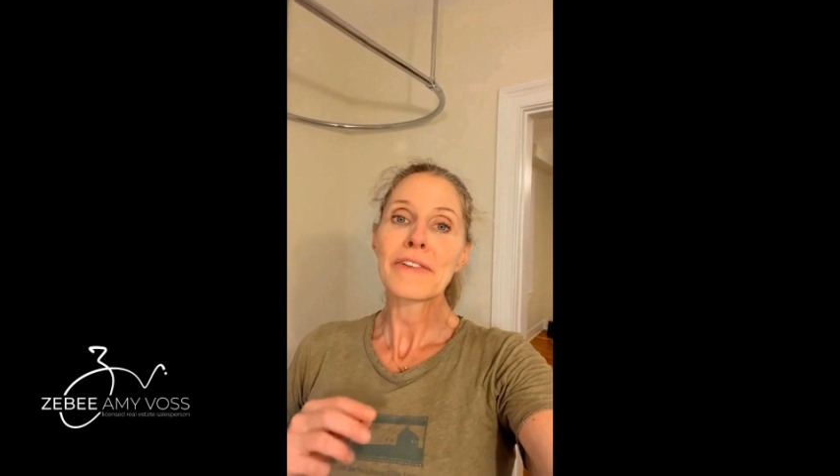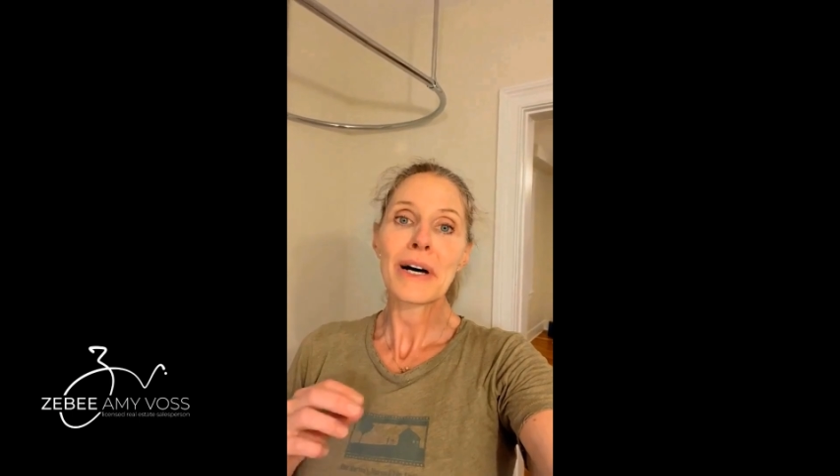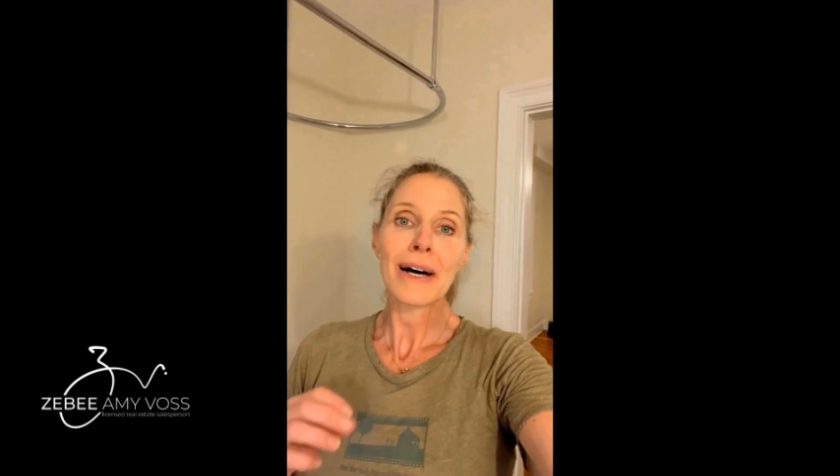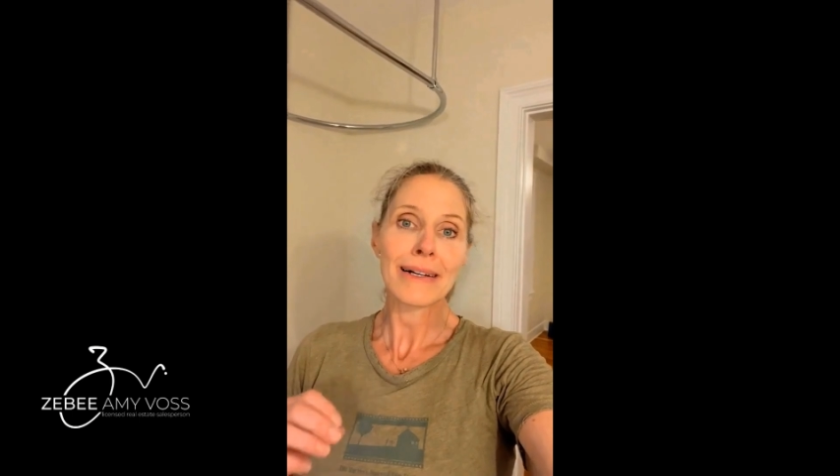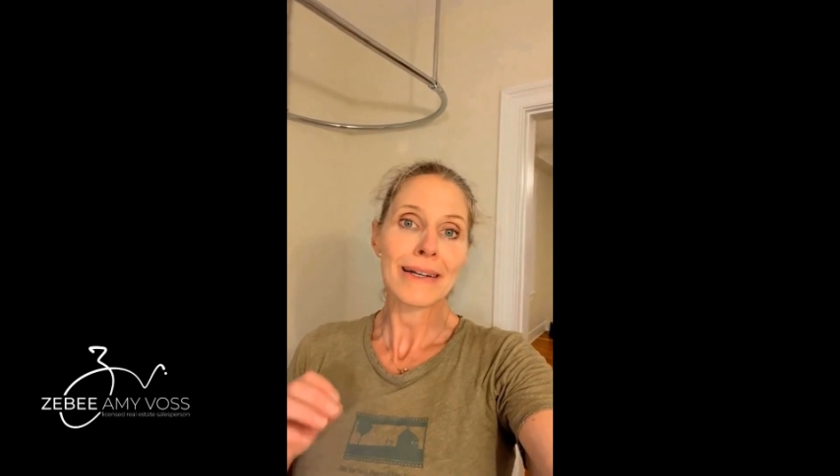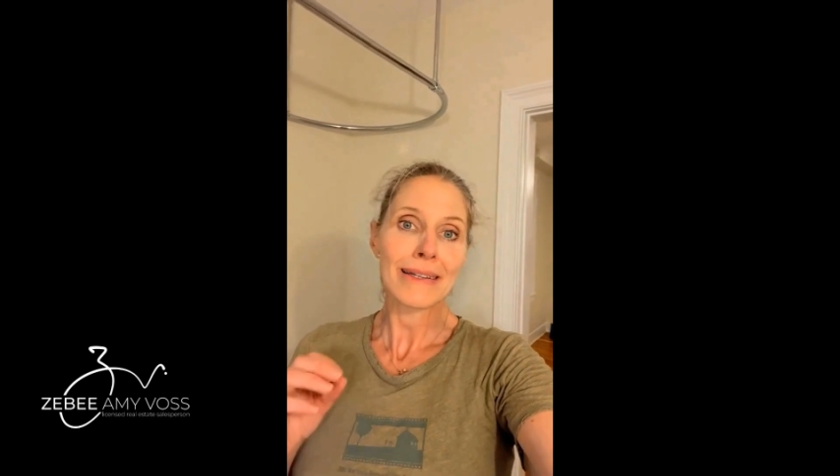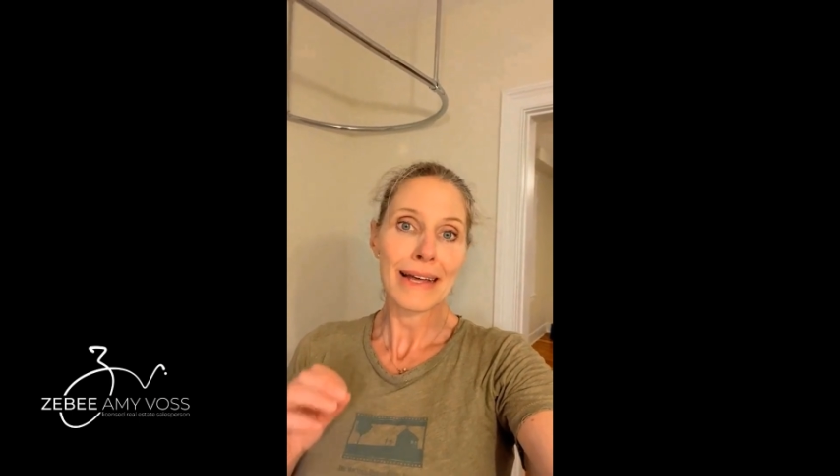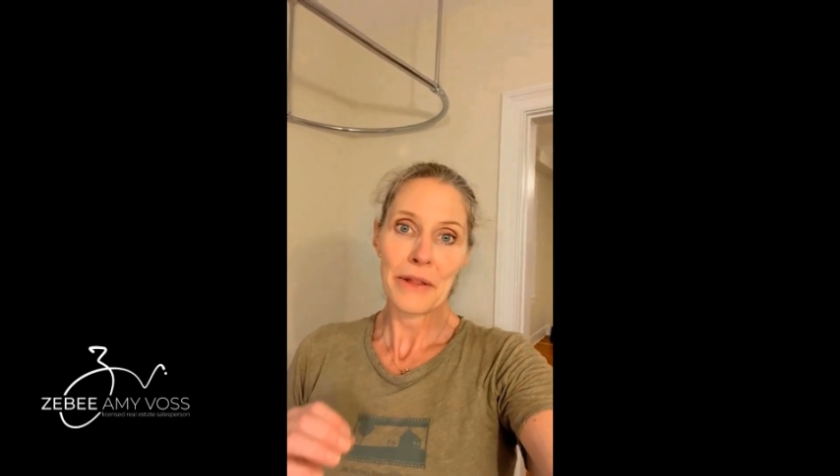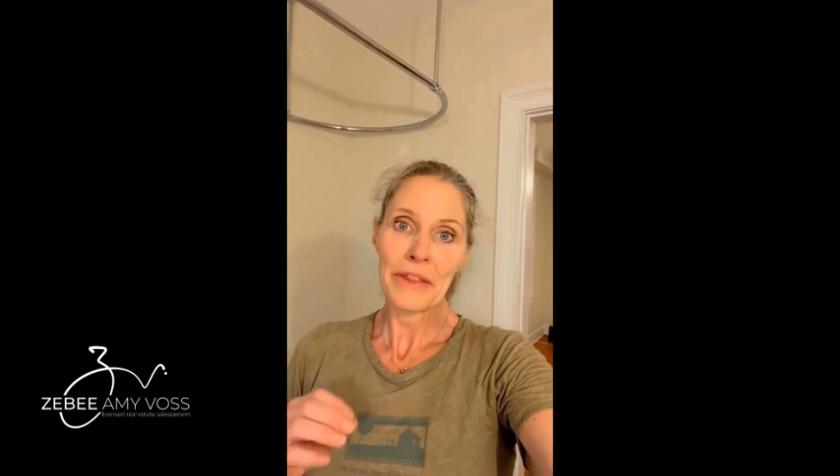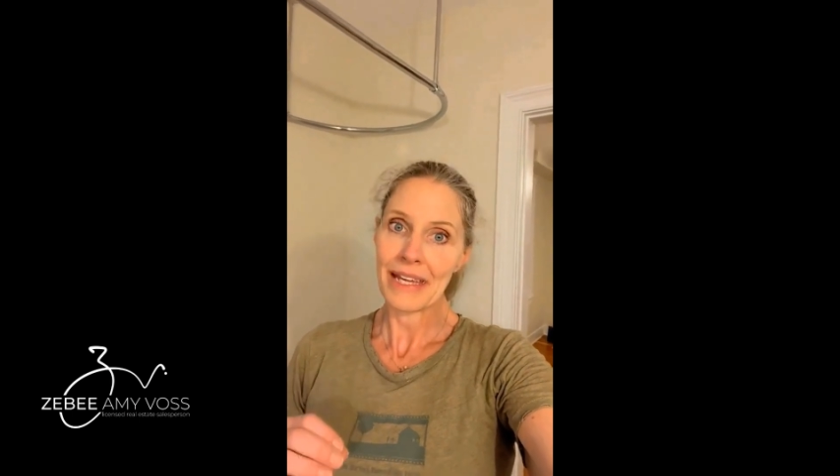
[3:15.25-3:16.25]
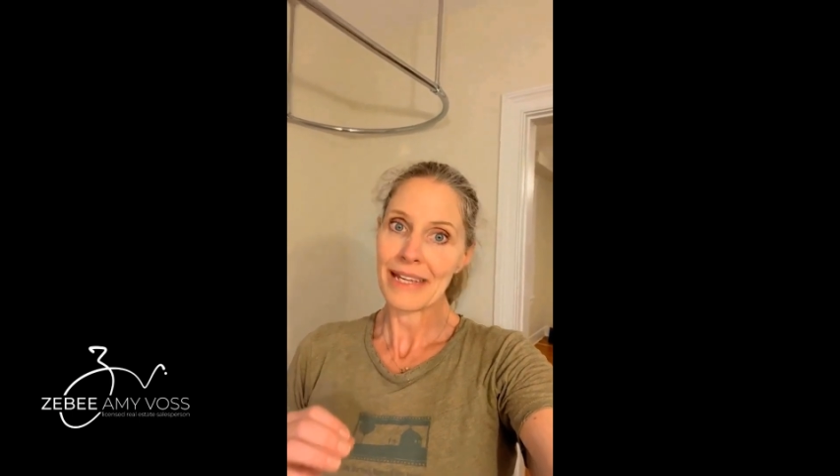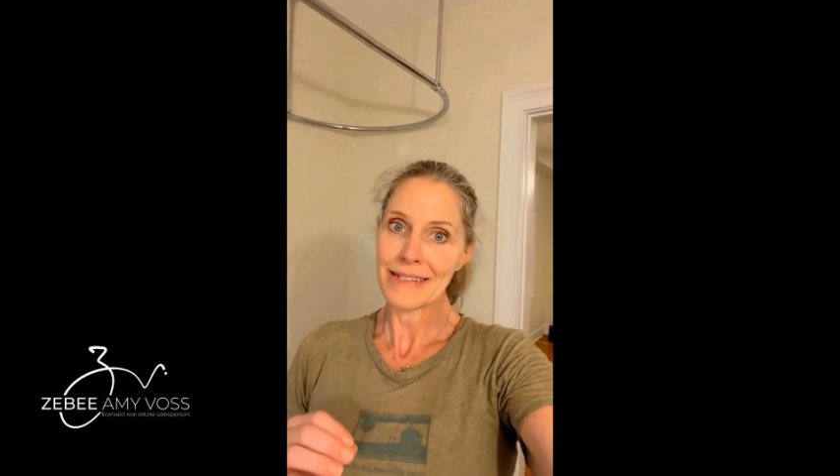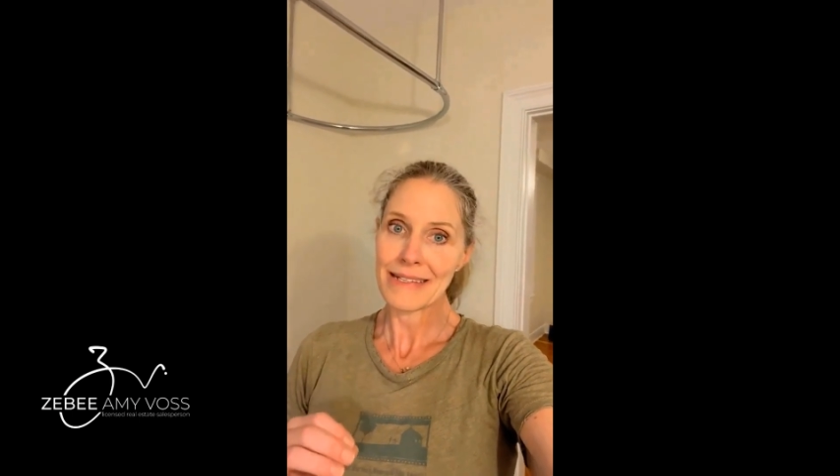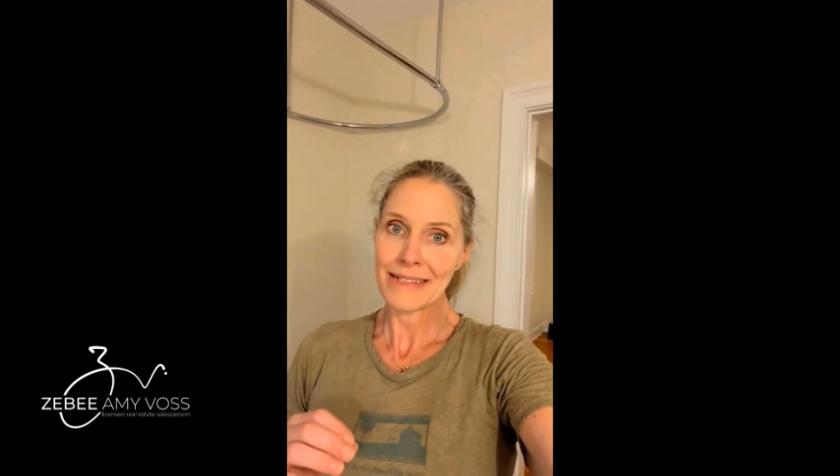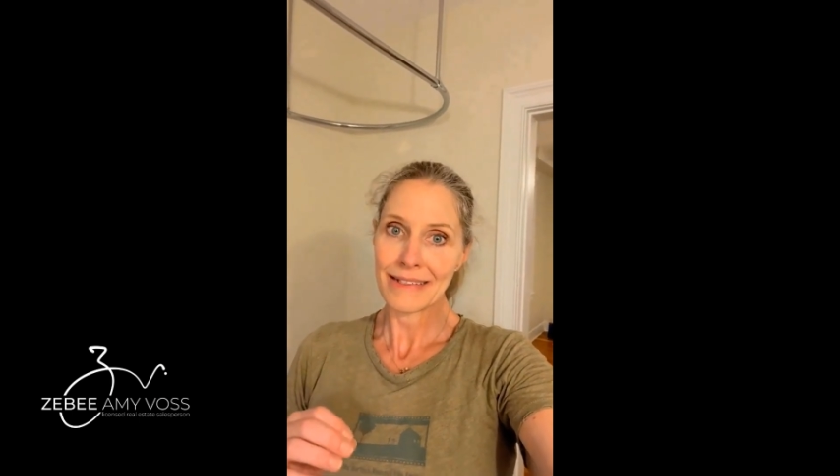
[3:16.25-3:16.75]
hung a lot of
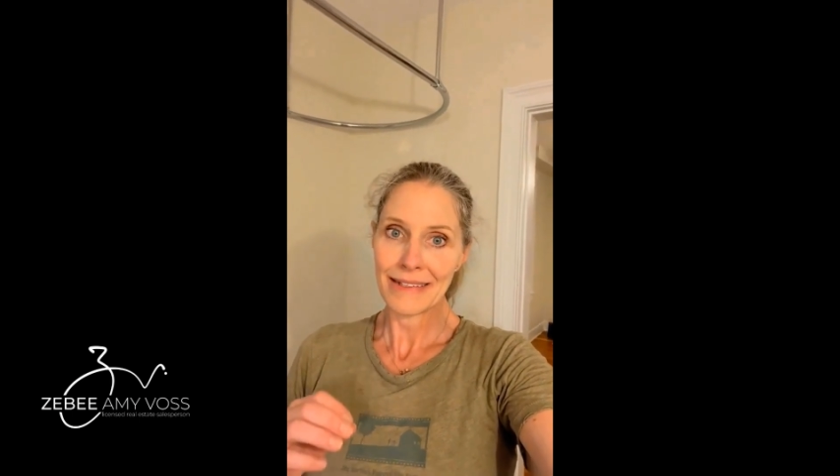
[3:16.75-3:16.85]
things